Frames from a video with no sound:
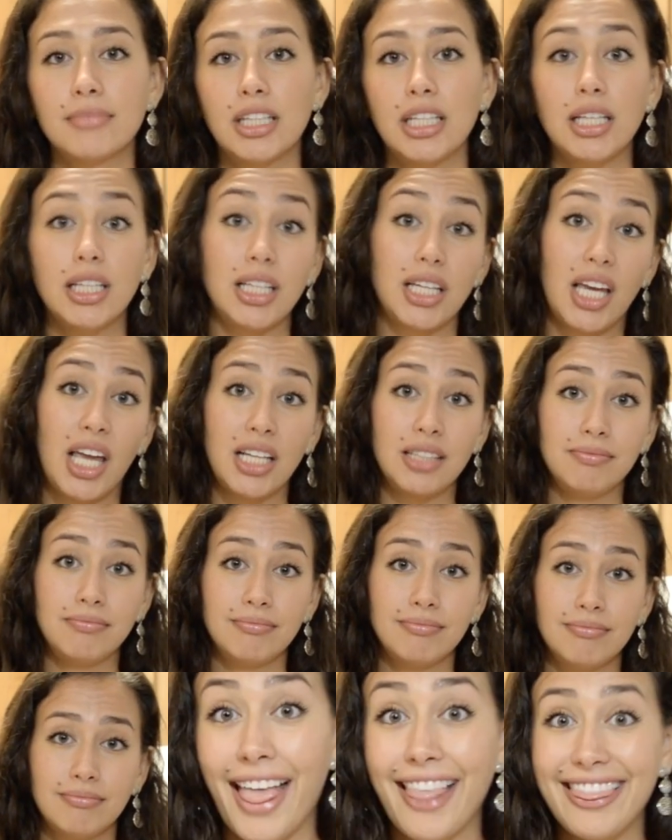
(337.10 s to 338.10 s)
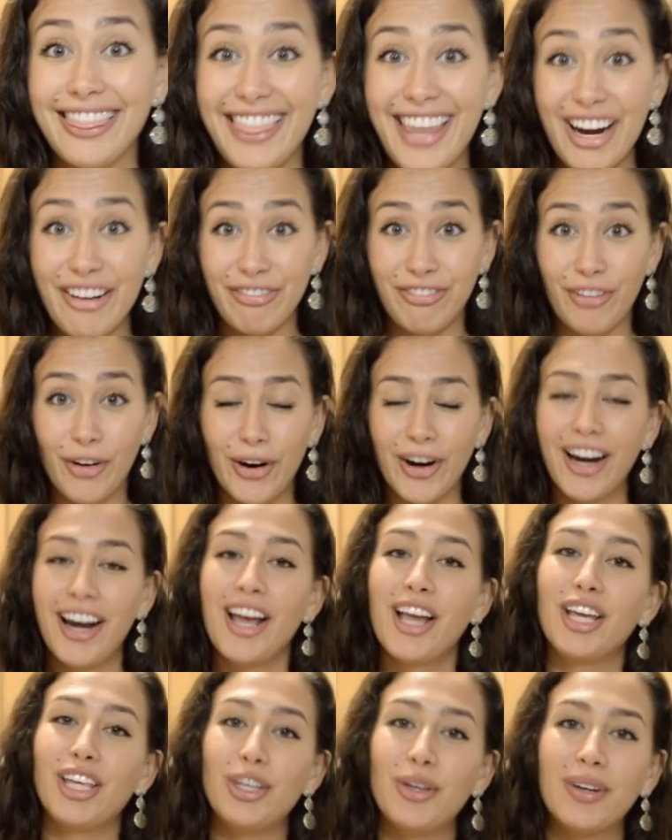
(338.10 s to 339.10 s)
kill again. Therefore,
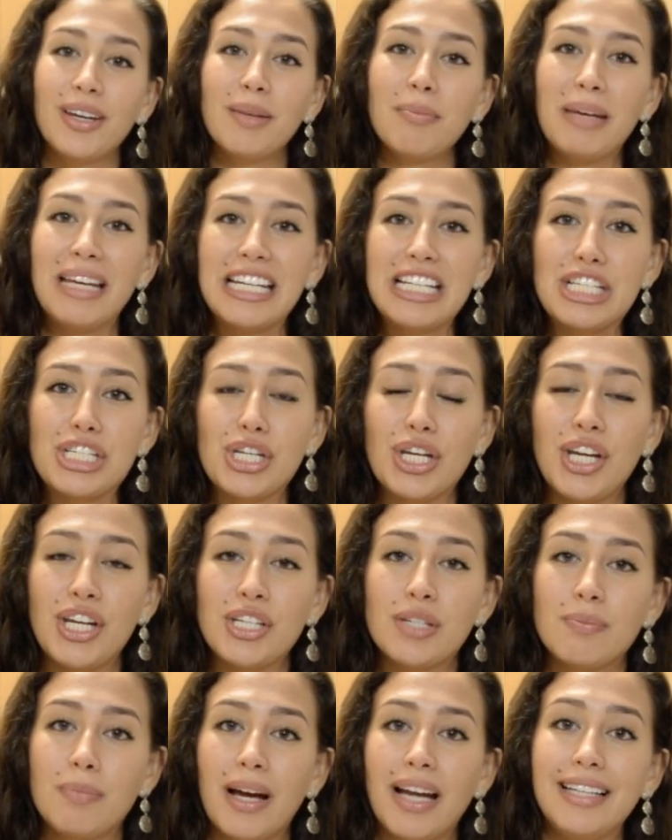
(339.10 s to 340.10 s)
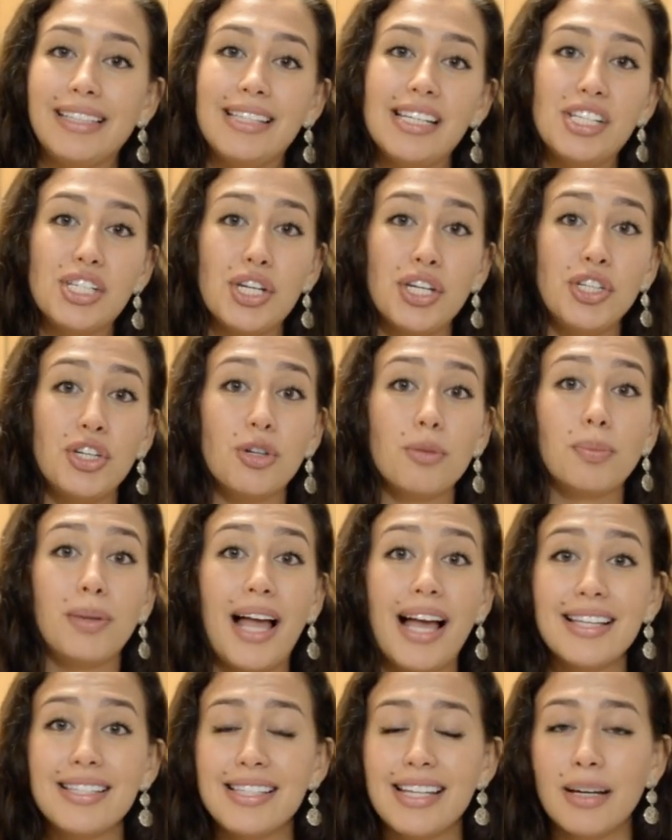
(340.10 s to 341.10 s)
you can make a change by ditching your
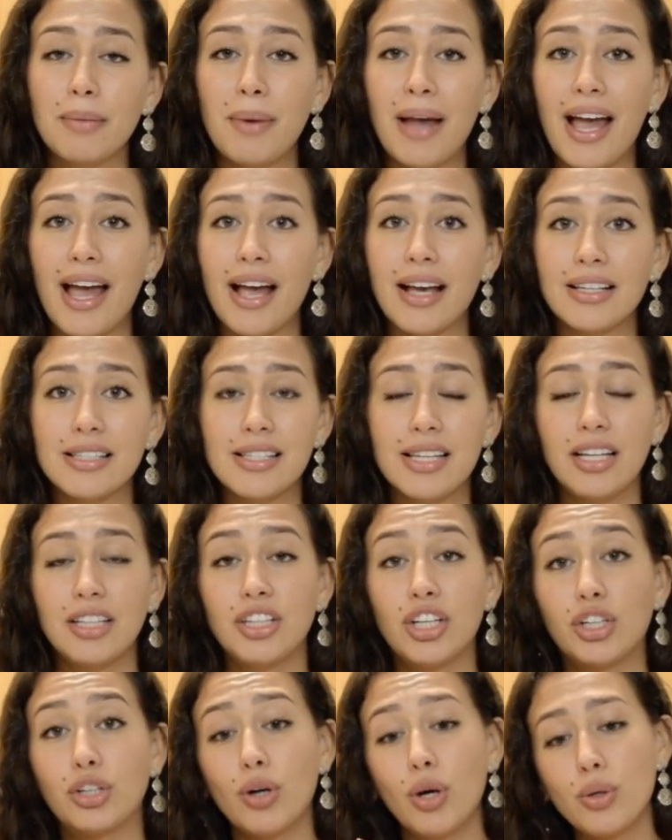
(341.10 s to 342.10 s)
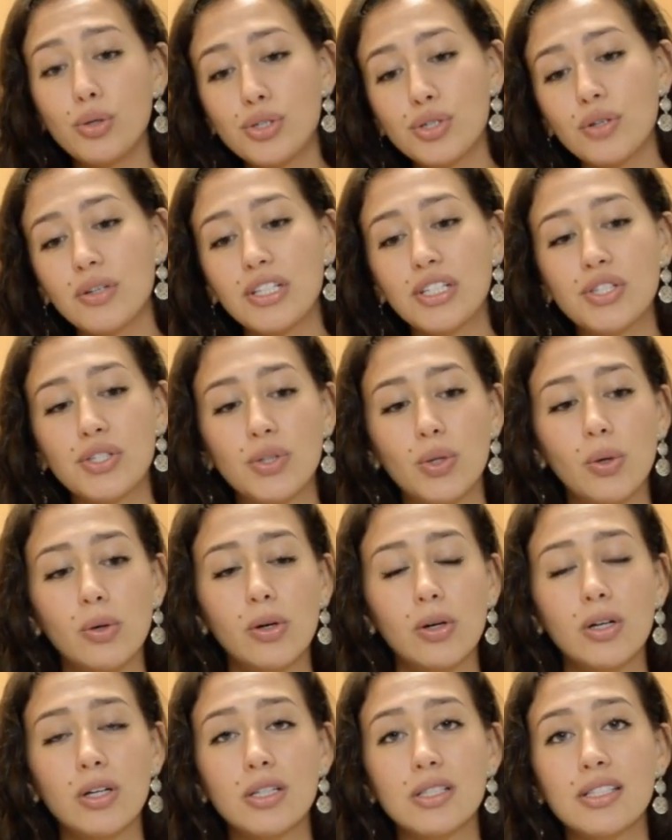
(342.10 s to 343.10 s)
plastic bags in the grocery
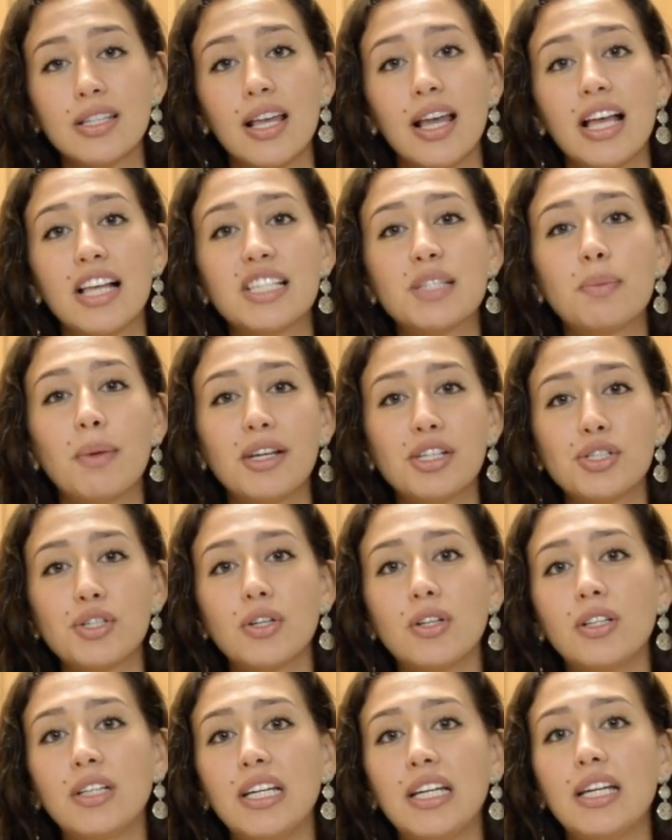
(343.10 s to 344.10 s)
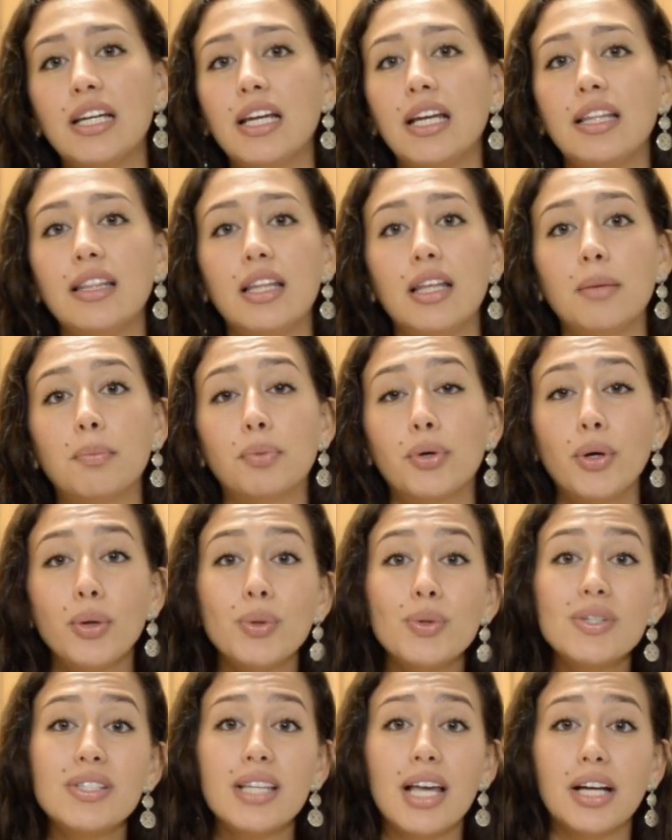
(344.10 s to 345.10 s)
stores, especially in the
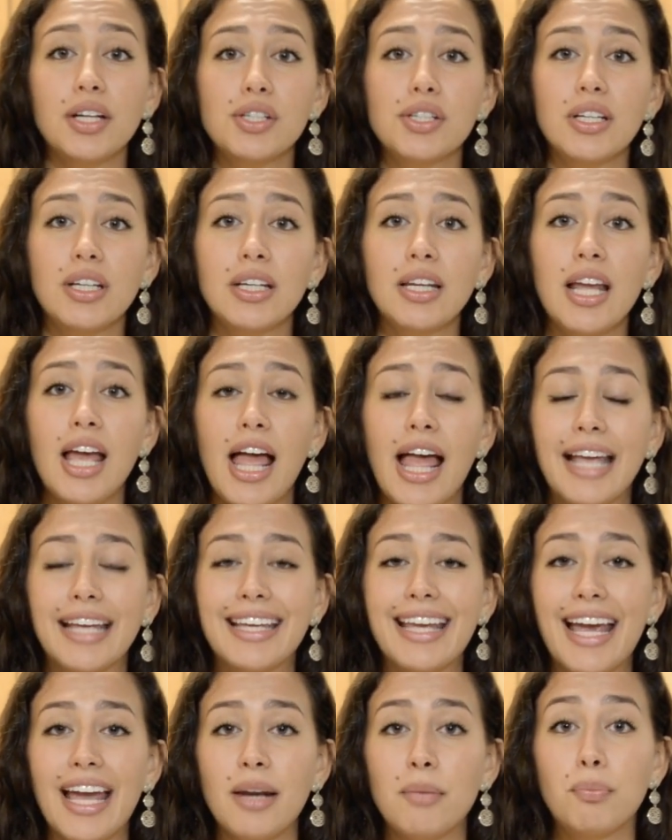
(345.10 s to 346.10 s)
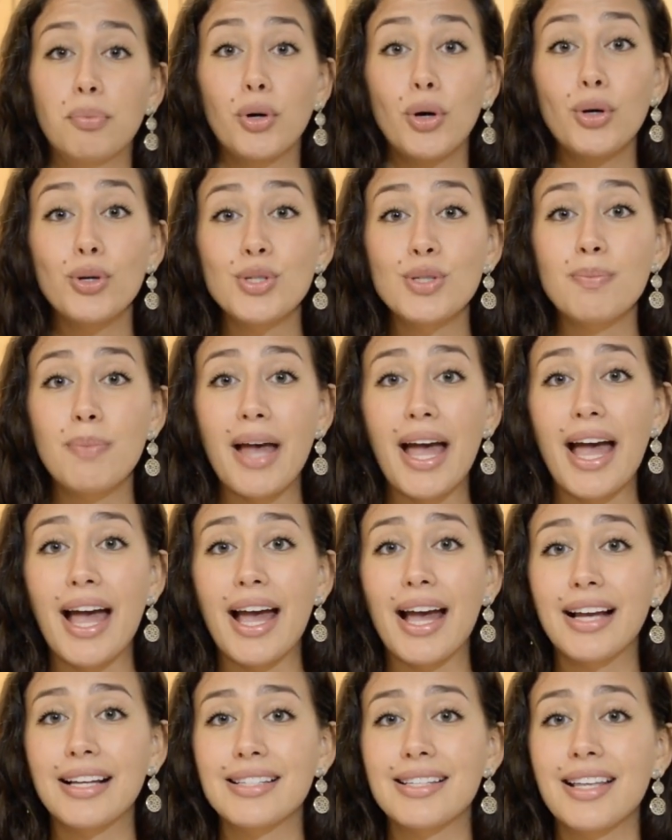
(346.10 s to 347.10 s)
produce section. Get produce
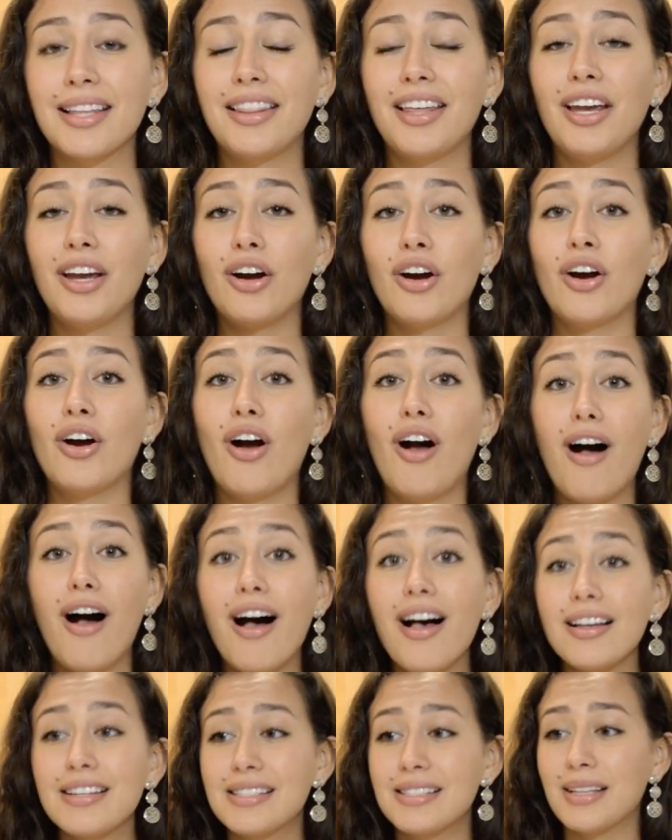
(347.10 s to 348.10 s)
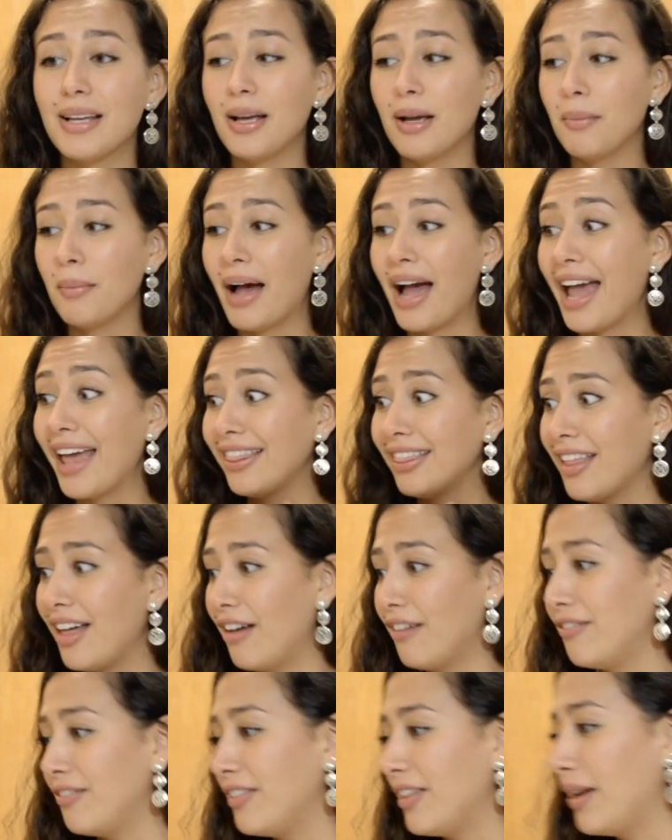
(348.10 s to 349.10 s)
bags, they are awesome, I love